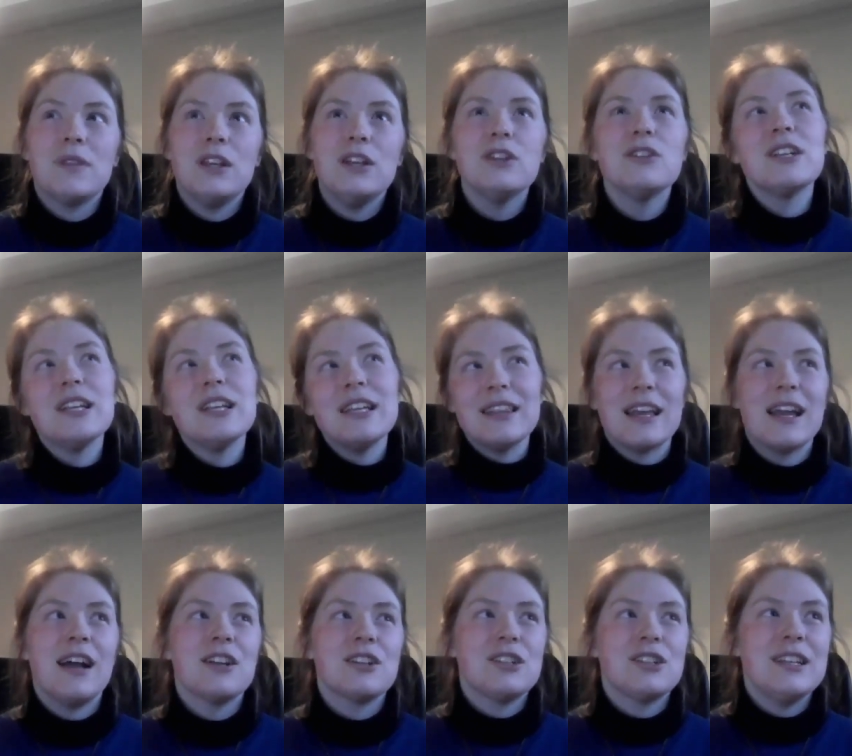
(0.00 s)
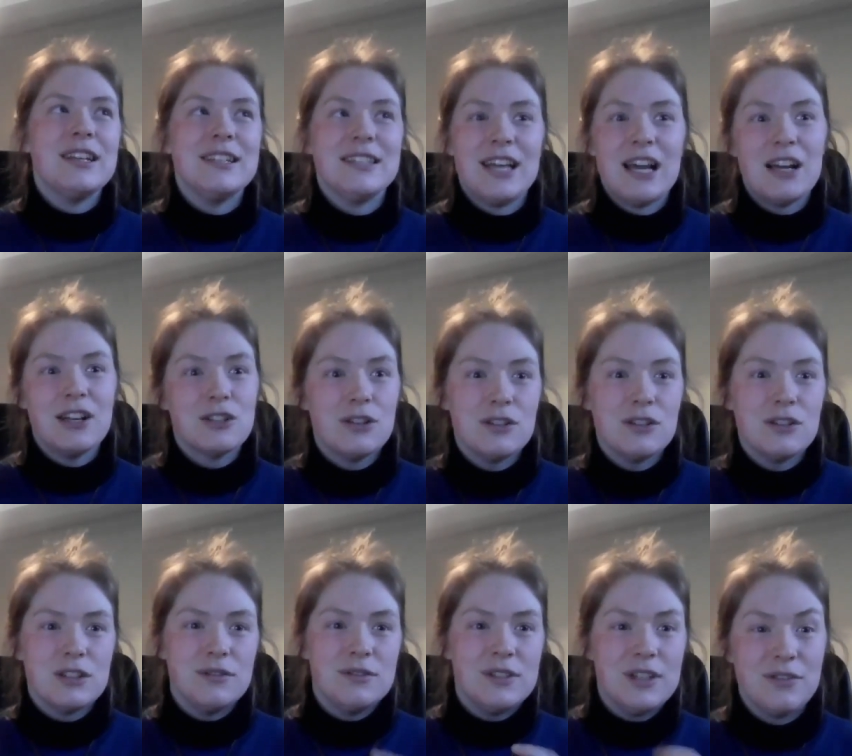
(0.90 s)
usually they actually attach
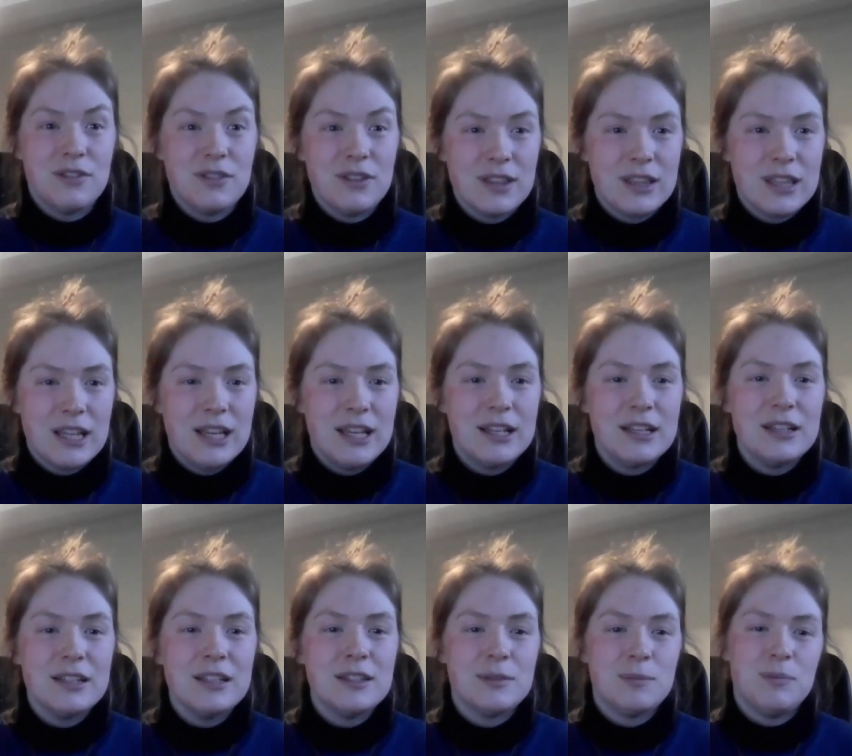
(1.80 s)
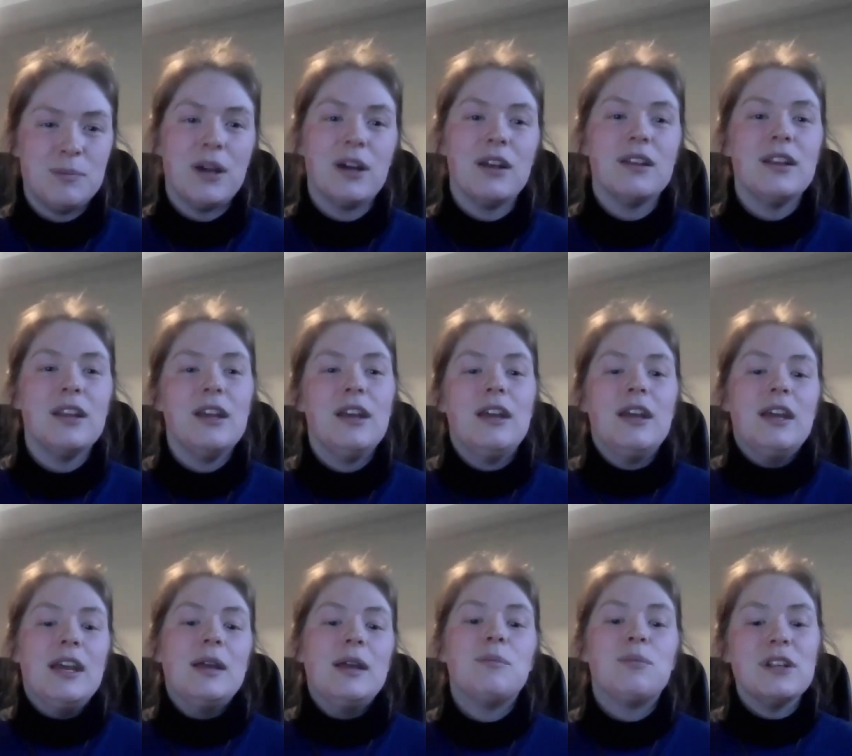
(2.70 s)
lots of different things, but
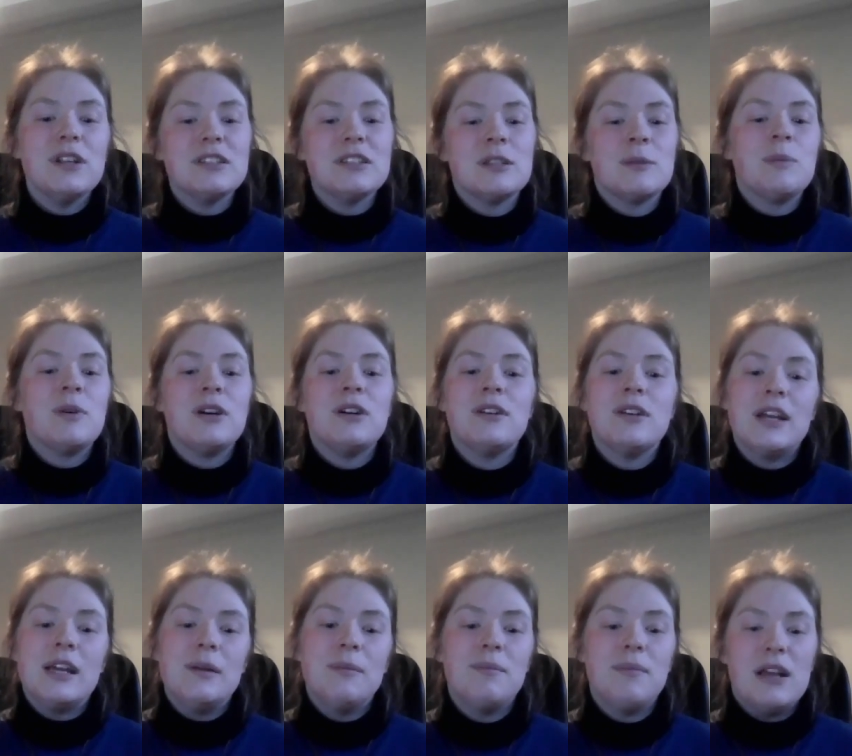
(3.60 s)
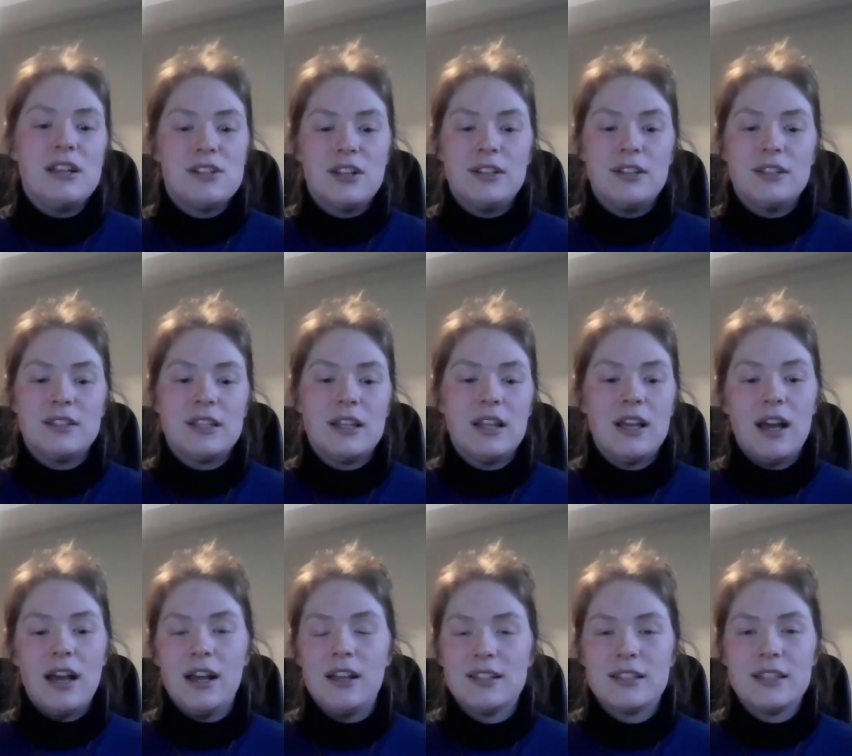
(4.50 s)
in principle, it measures
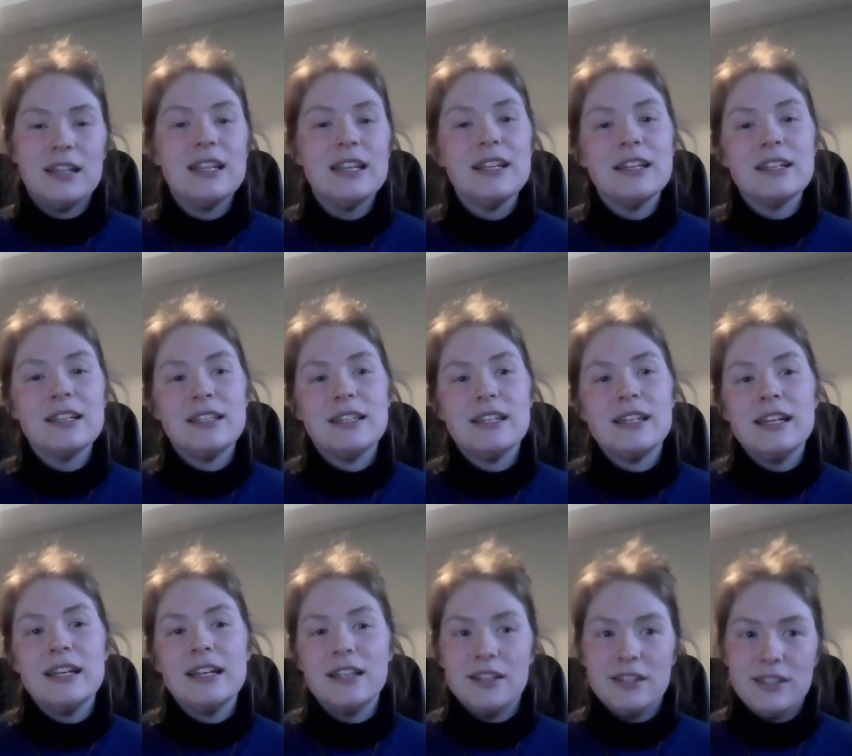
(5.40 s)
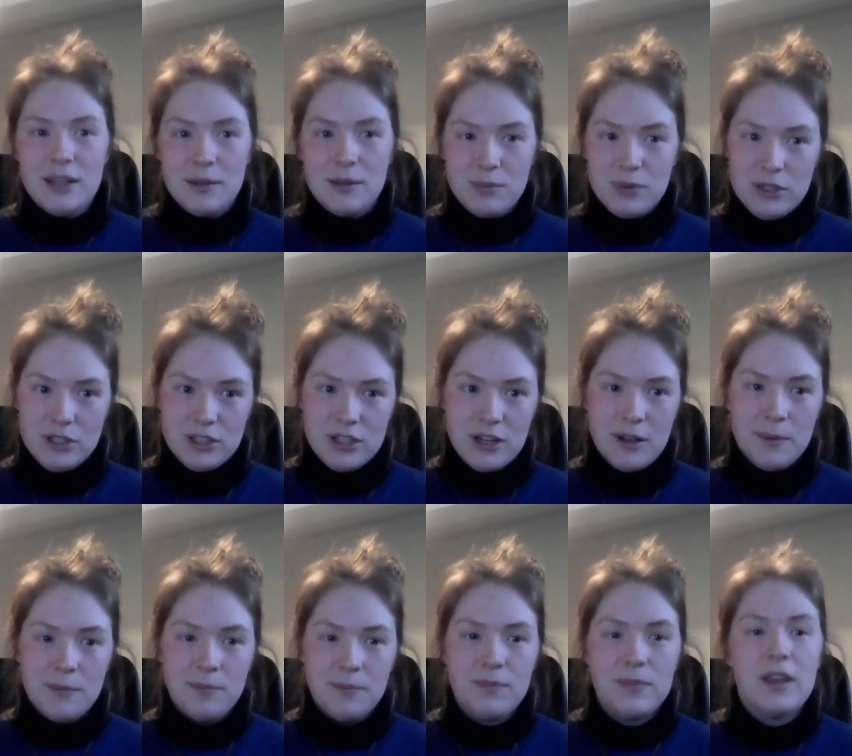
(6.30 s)
salinity,
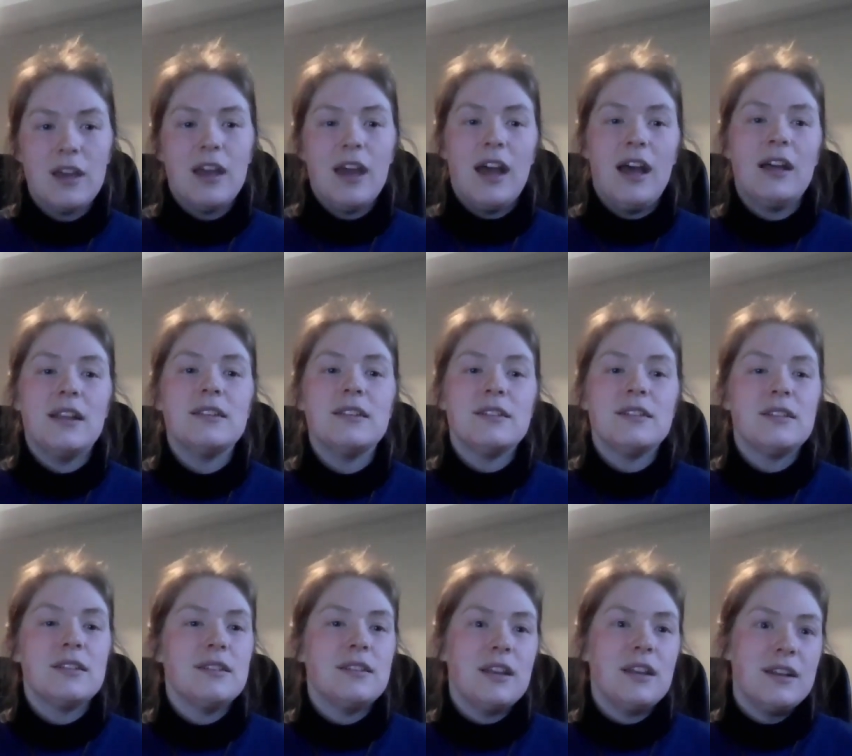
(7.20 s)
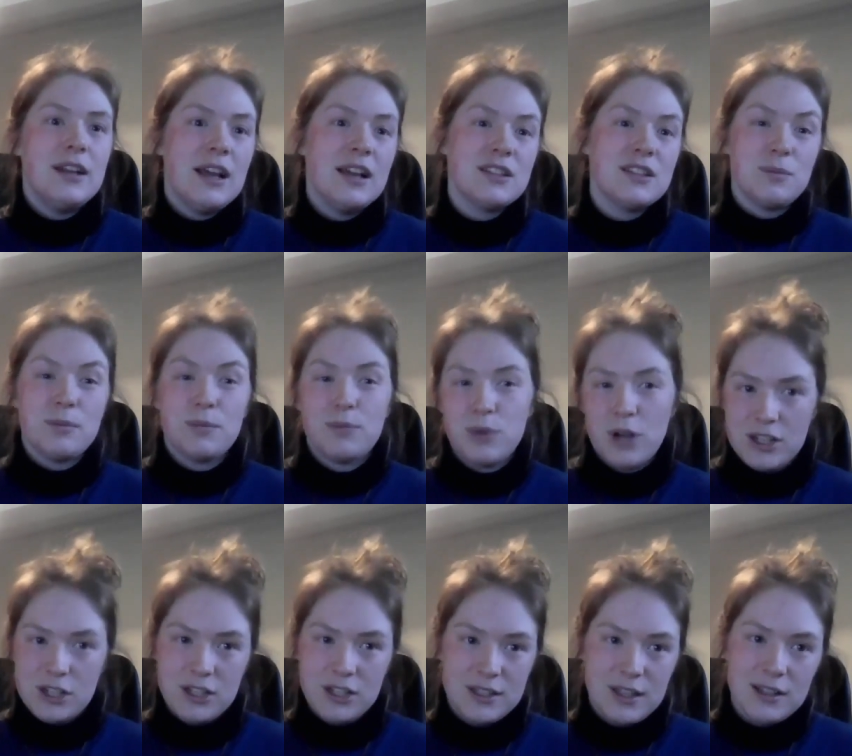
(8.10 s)
temperature, and then it has a
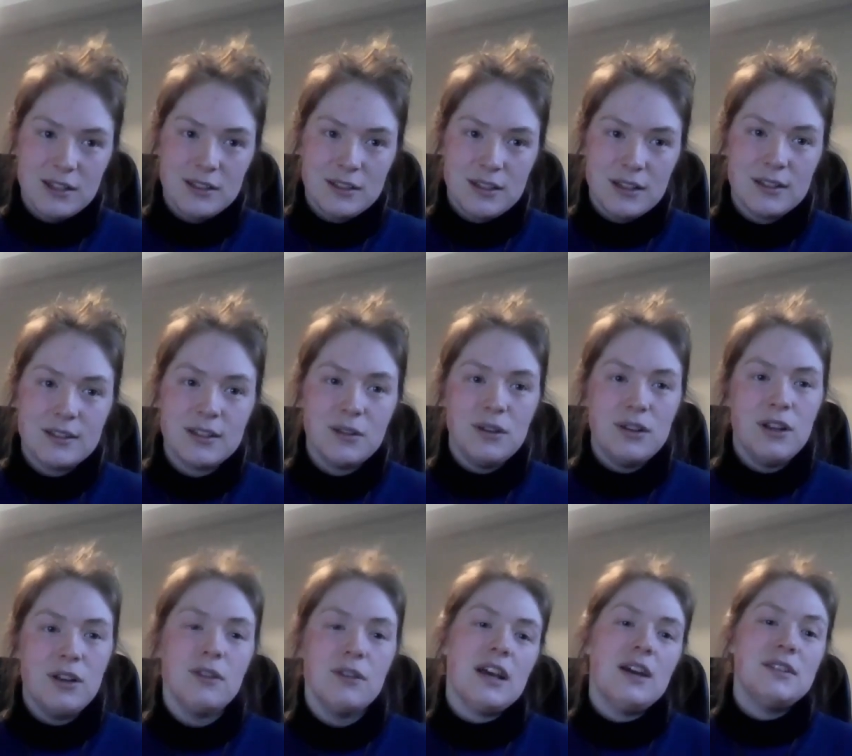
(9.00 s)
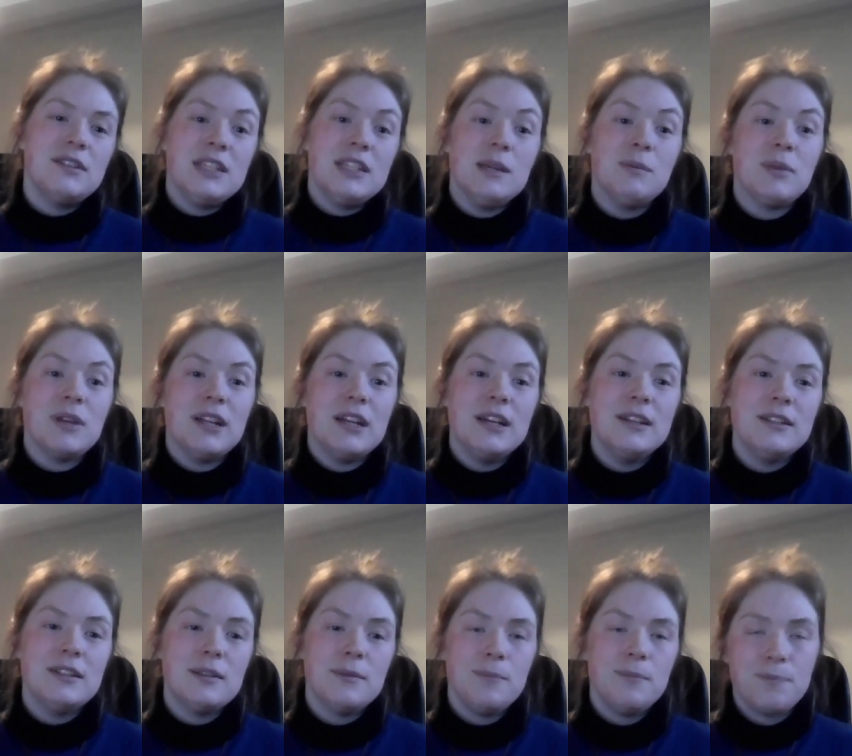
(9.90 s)
pressure sensor, so it knows how deep it
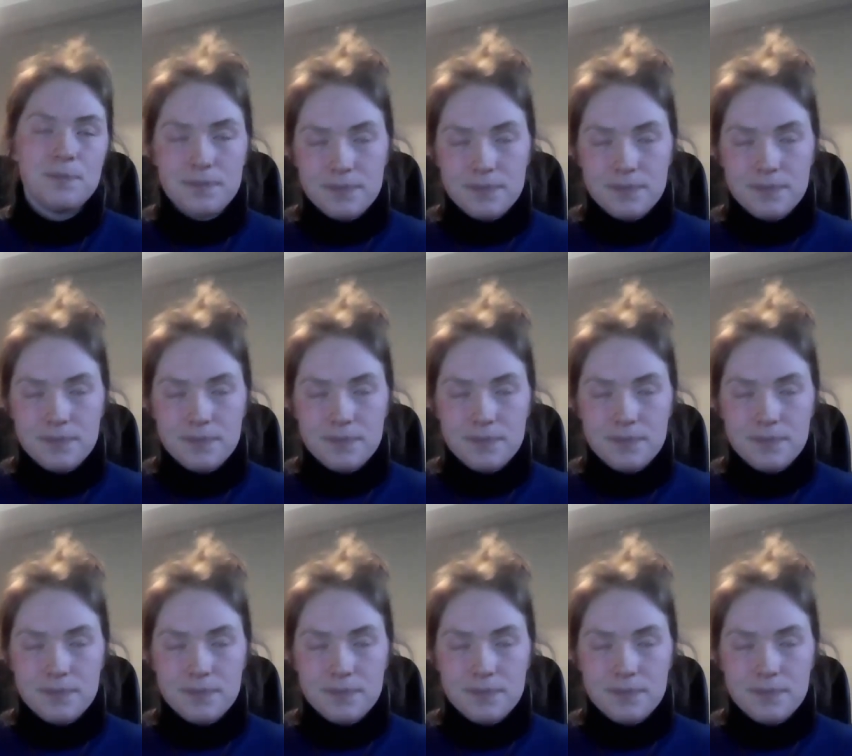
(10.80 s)
is.